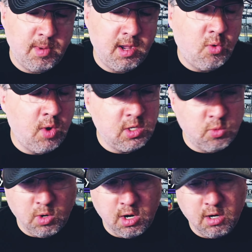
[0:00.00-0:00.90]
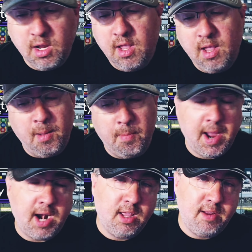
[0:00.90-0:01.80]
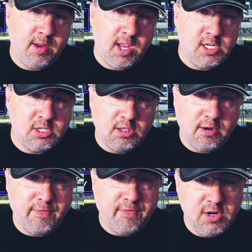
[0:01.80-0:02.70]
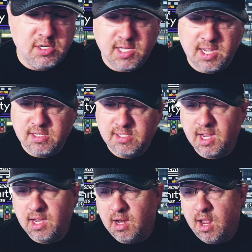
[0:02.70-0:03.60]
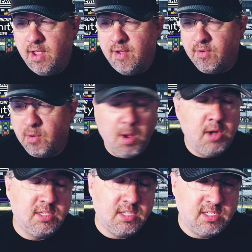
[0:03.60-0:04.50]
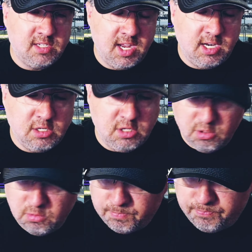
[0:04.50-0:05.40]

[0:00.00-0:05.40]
Bell went to work, battling each other first and second for most of the stage two.